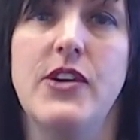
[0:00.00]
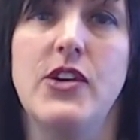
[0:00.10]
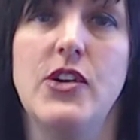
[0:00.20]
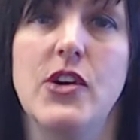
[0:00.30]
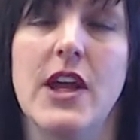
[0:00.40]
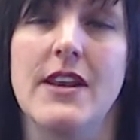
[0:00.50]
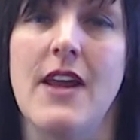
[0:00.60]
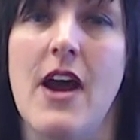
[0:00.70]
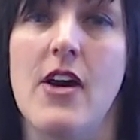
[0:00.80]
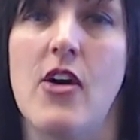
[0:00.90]
you
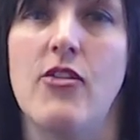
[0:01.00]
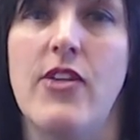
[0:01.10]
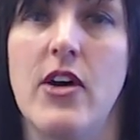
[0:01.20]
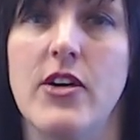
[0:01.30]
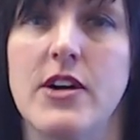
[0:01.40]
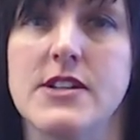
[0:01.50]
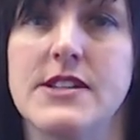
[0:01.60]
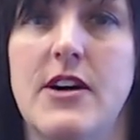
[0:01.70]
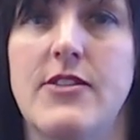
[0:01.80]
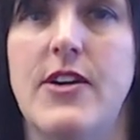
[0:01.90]
cannot avail
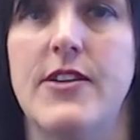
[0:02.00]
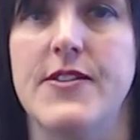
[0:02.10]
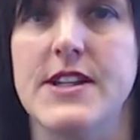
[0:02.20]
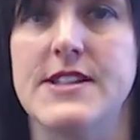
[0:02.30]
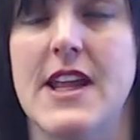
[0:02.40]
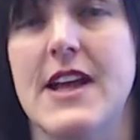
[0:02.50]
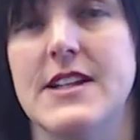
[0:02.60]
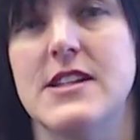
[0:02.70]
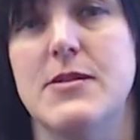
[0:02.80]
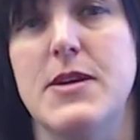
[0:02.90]
yourself of this. It has
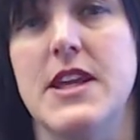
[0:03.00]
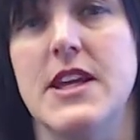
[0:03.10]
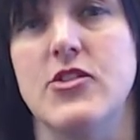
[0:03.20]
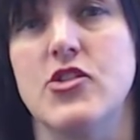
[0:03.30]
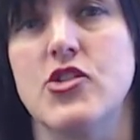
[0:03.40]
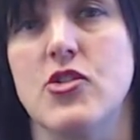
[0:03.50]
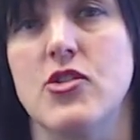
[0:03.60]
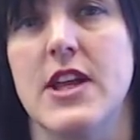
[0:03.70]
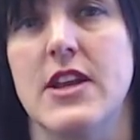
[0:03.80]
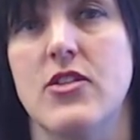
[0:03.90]
to be the insured
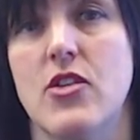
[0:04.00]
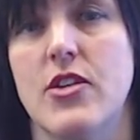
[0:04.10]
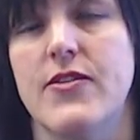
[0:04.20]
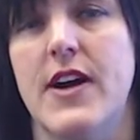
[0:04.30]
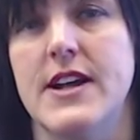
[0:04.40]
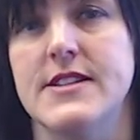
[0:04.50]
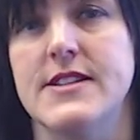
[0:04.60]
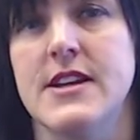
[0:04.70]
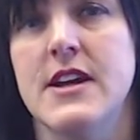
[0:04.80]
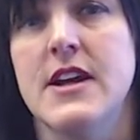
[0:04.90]
that notifies
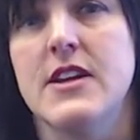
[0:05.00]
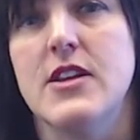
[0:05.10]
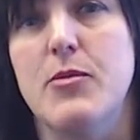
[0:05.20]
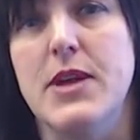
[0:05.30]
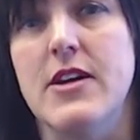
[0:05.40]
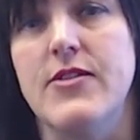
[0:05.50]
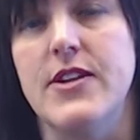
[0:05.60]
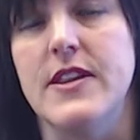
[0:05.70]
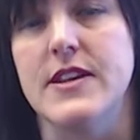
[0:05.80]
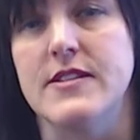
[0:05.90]
the
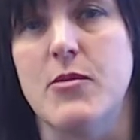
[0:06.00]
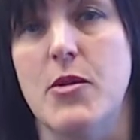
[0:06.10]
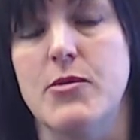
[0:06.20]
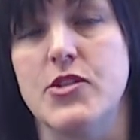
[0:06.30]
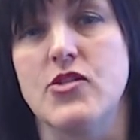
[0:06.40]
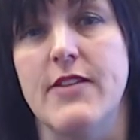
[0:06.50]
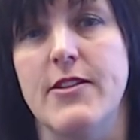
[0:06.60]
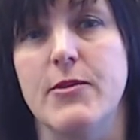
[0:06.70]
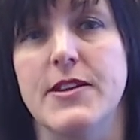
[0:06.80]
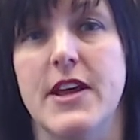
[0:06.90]
BMV that someone was driving
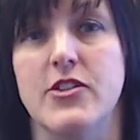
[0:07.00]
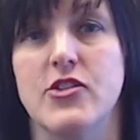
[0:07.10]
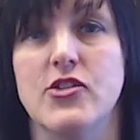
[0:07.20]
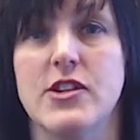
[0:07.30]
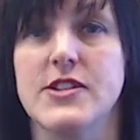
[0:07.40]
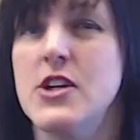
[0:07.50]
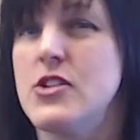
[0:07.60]
without insurance.